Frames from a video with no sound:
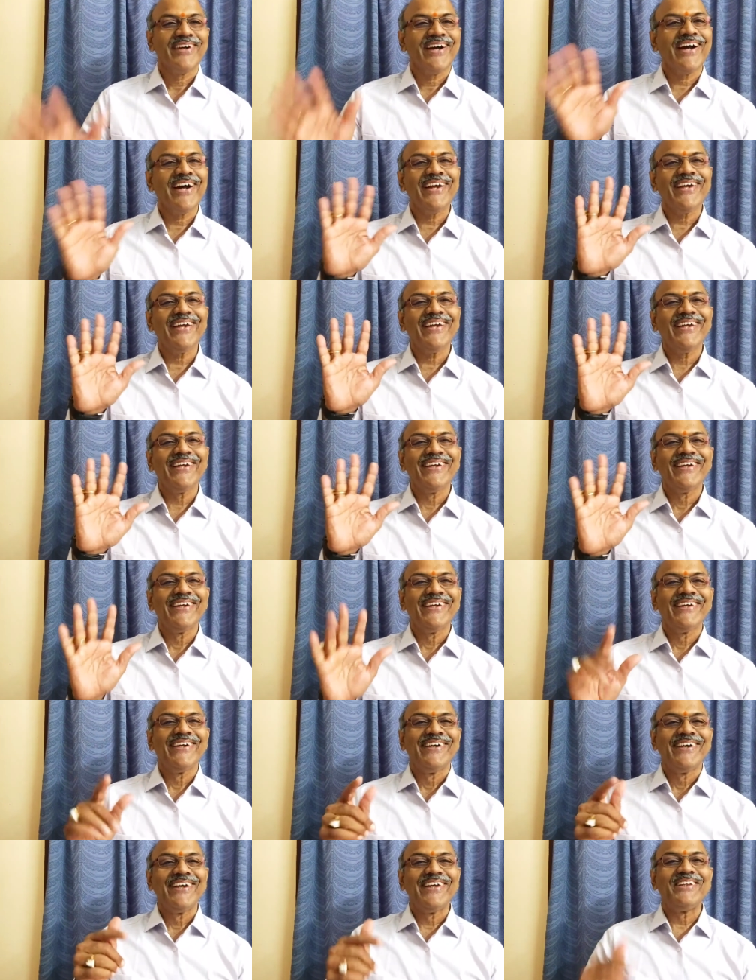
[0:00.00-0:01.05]
Hi,
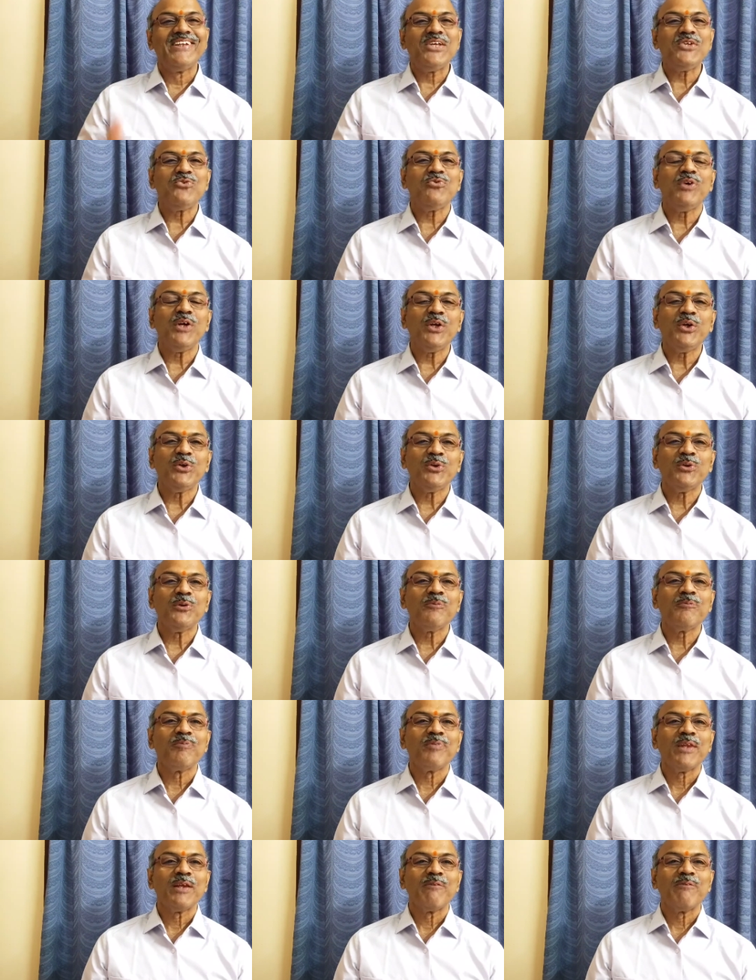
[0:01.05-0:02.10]
in this
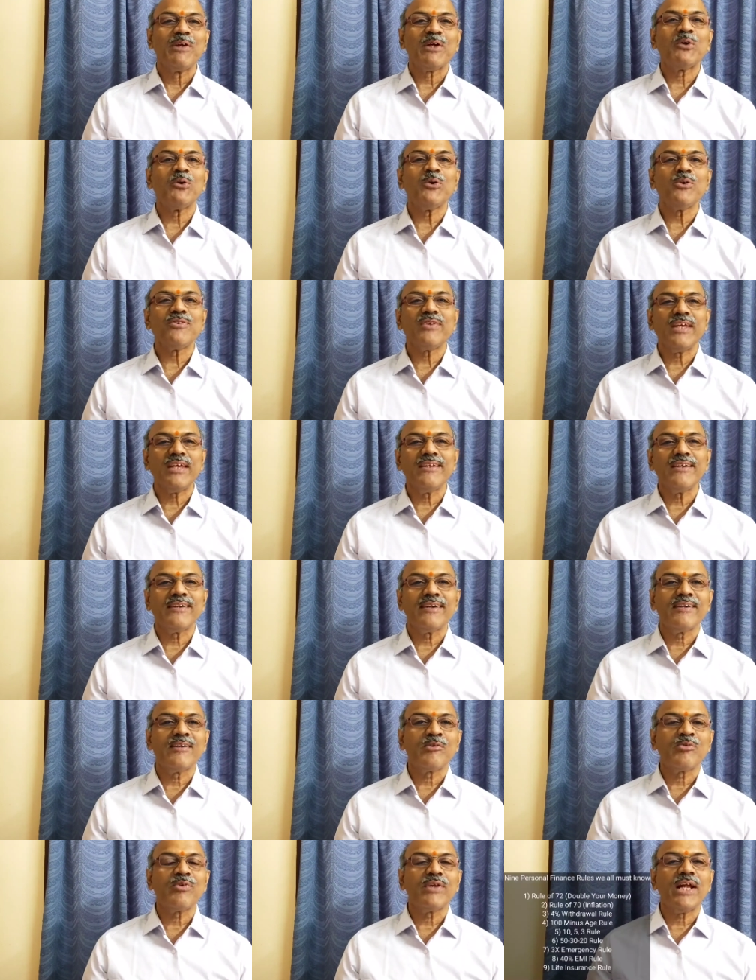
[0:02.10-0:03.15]
video, we are going to see
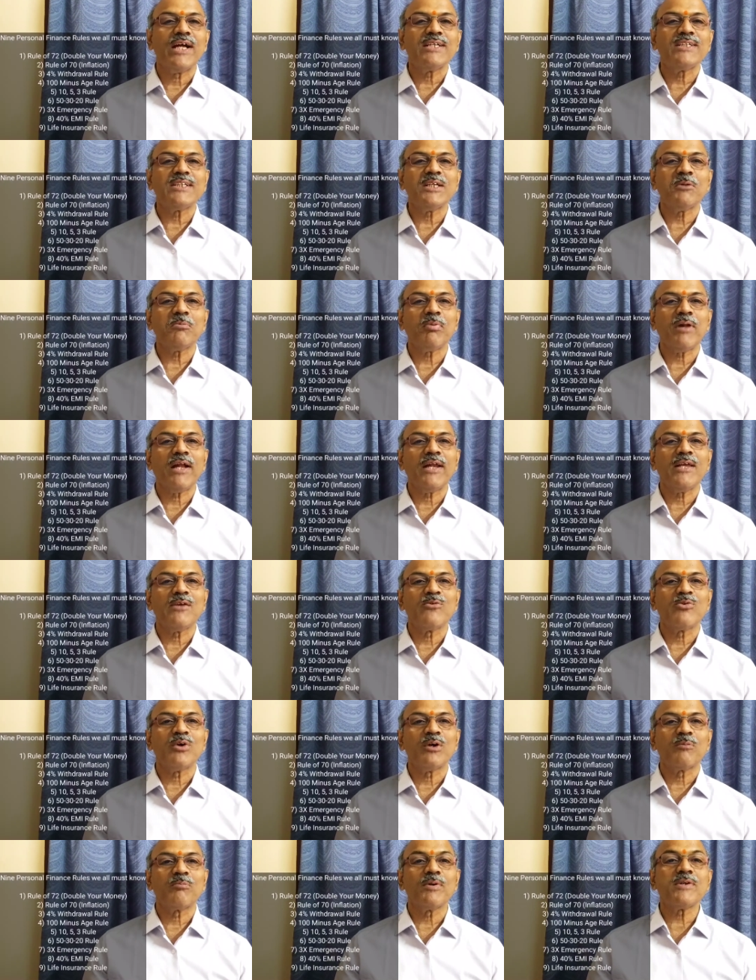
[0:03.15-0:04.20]
the financial
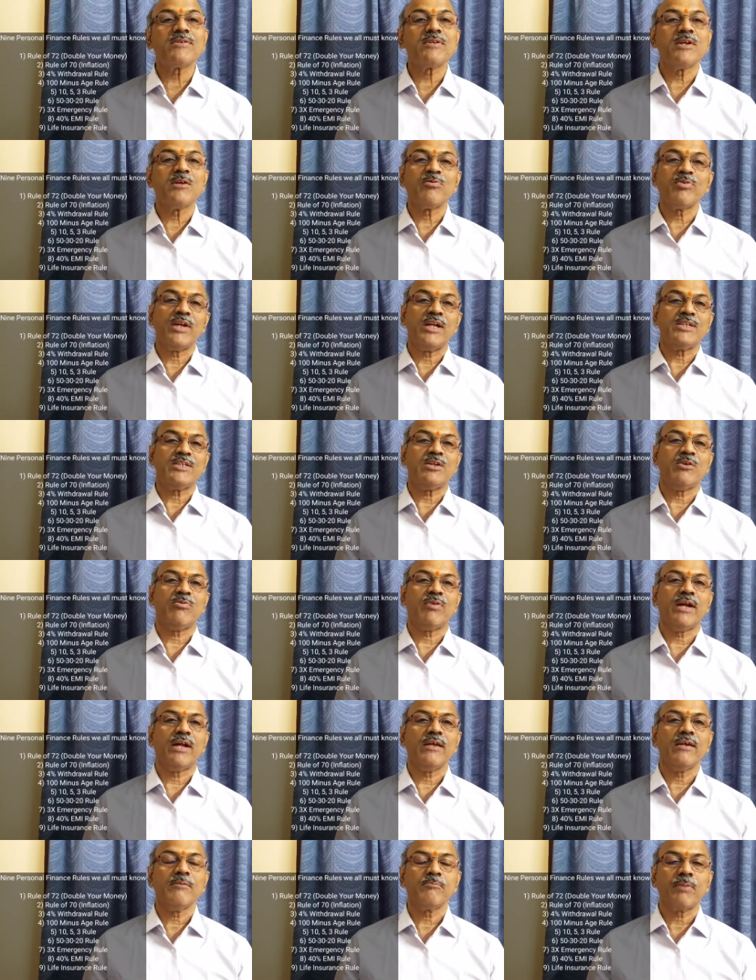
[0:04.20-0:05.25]
planning for personal financial
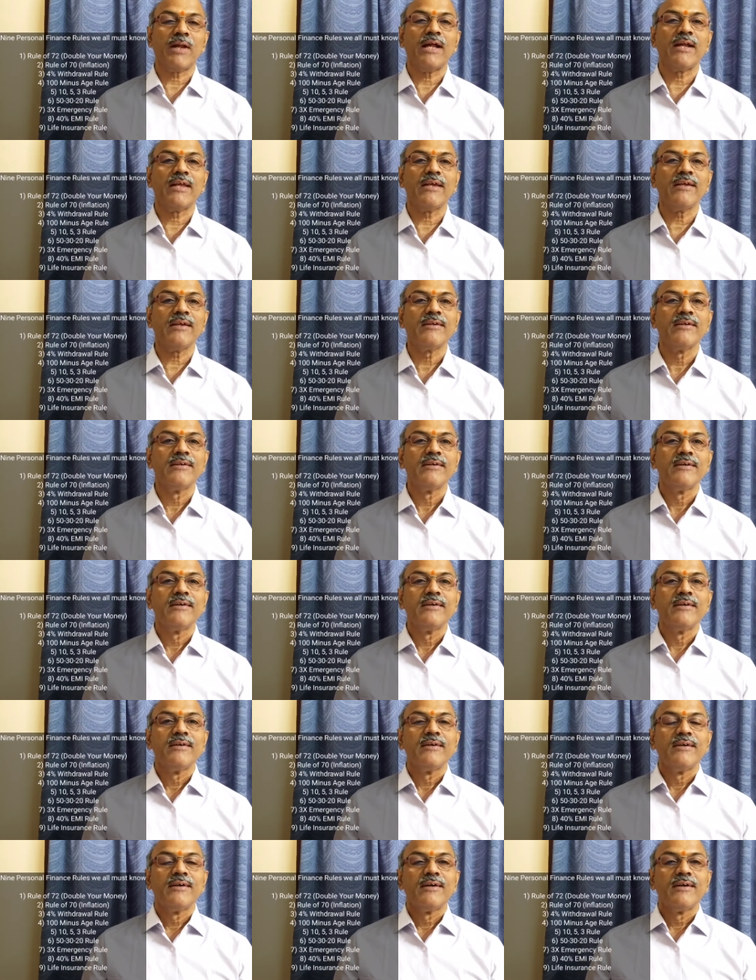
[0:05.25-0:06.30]
planning.
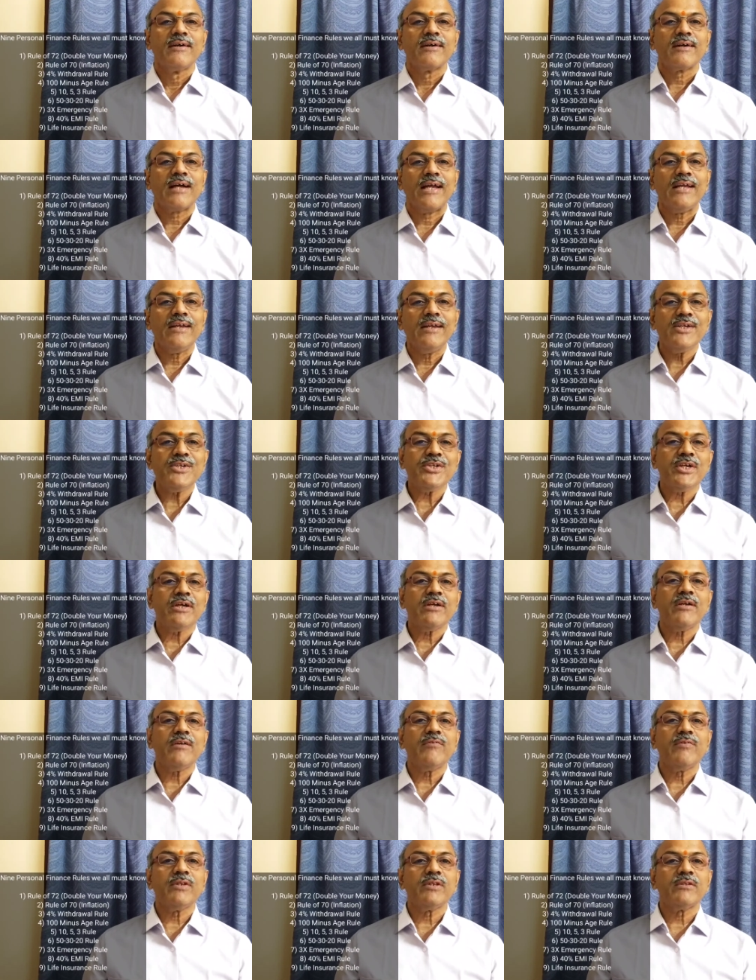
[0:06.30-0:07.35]
Kindly share
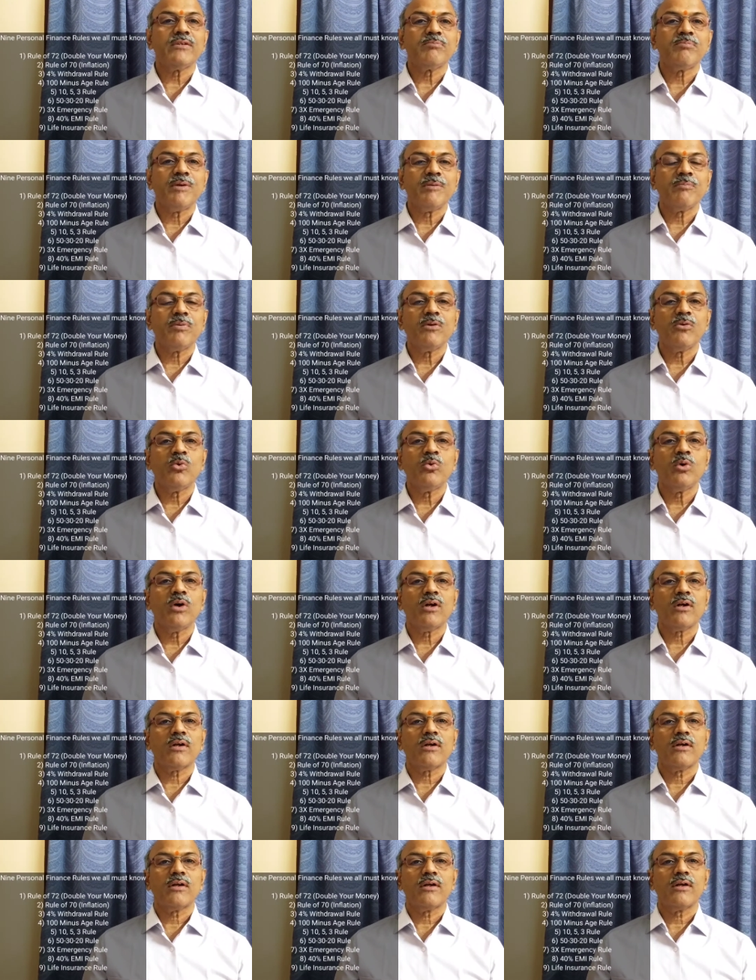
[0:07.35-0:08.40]
it with people who
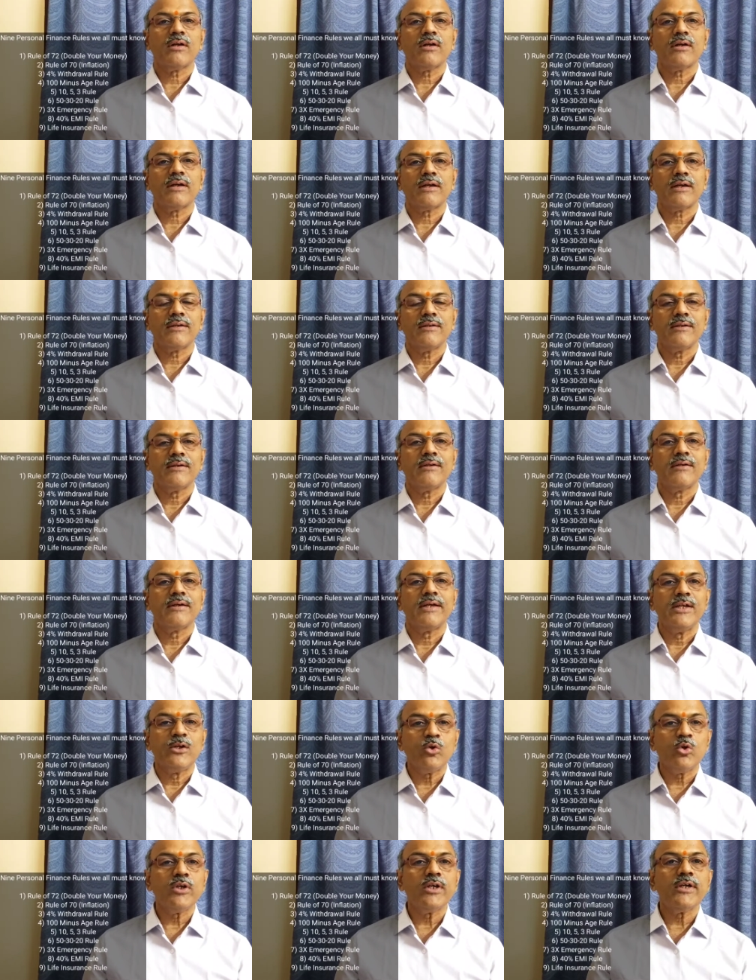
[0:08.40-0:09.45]
are
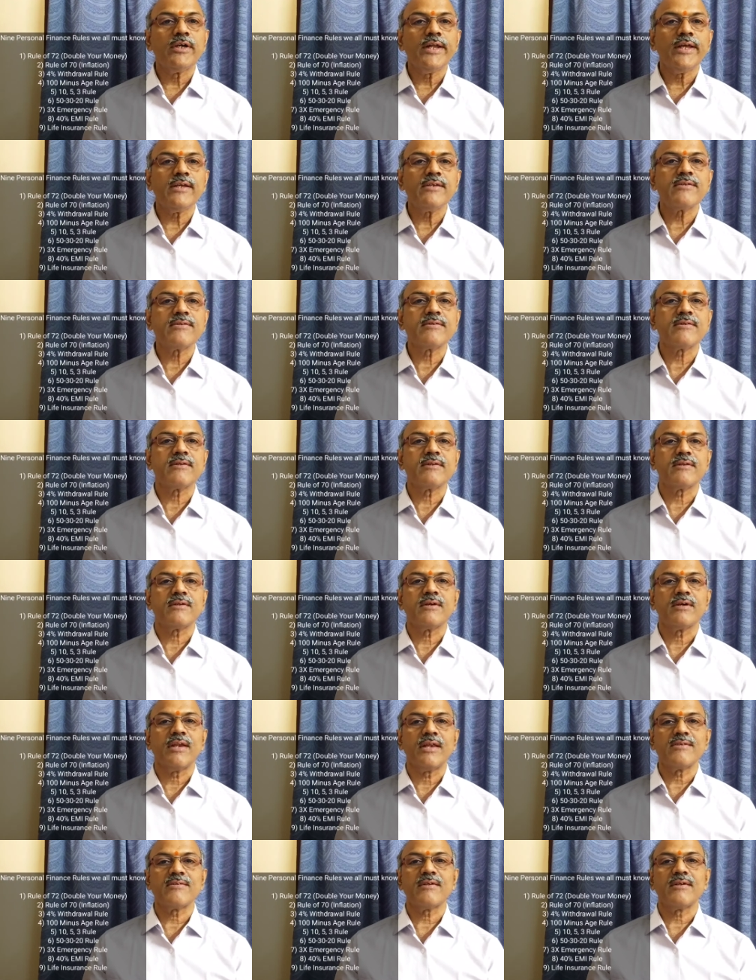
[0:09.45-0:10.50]
into earnings
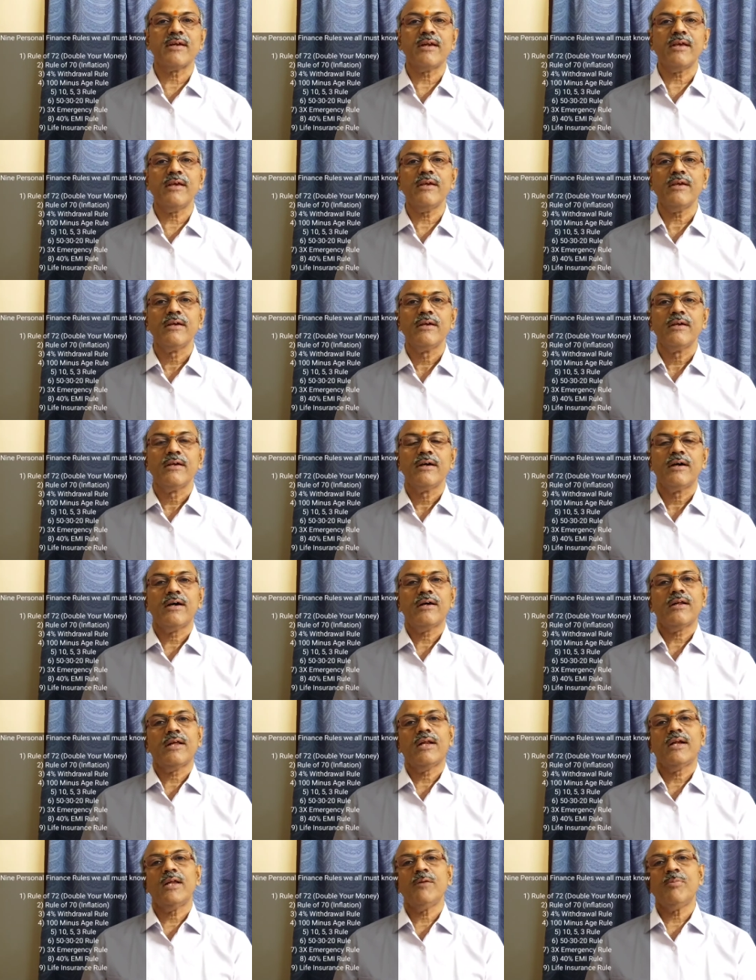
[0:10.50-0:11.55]
recently or
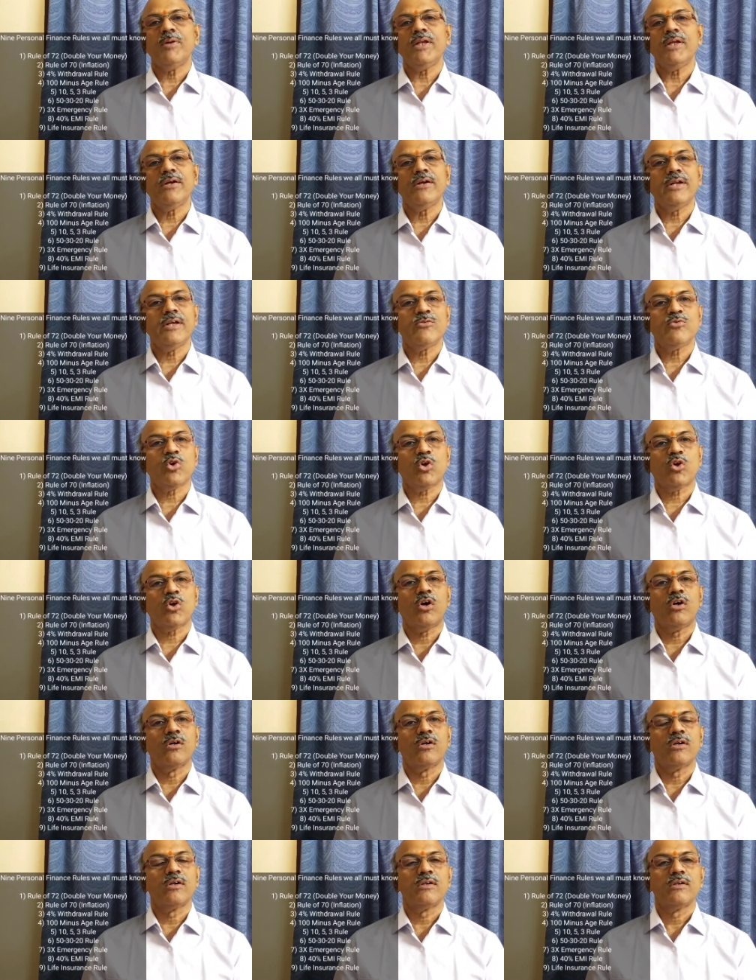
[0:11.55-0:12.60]
already been earning for
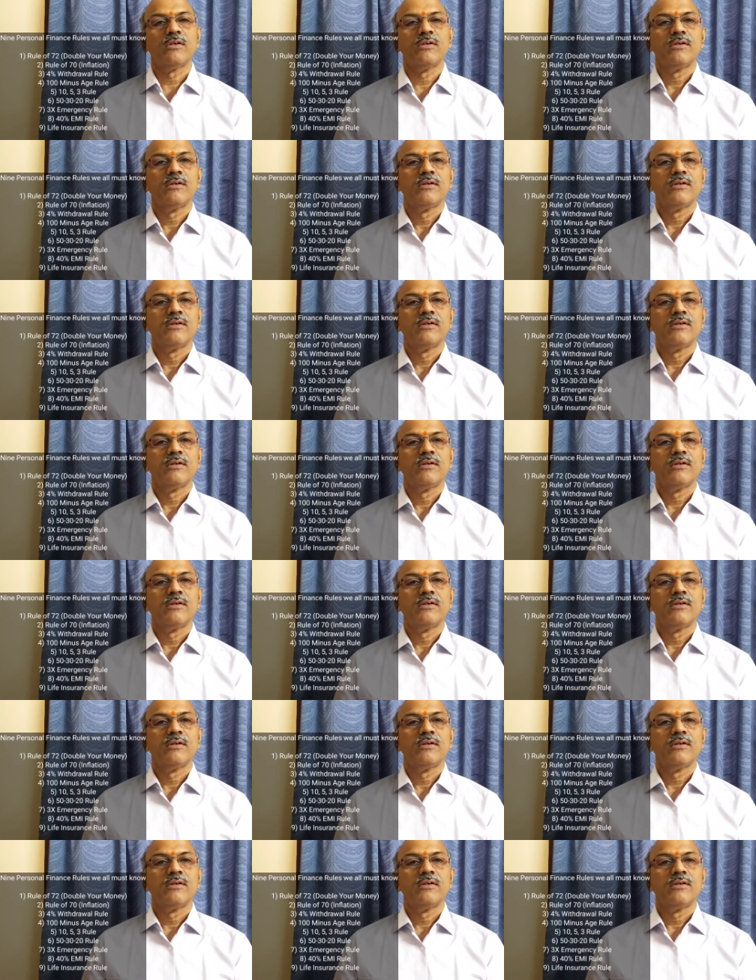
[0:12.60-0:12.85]
long.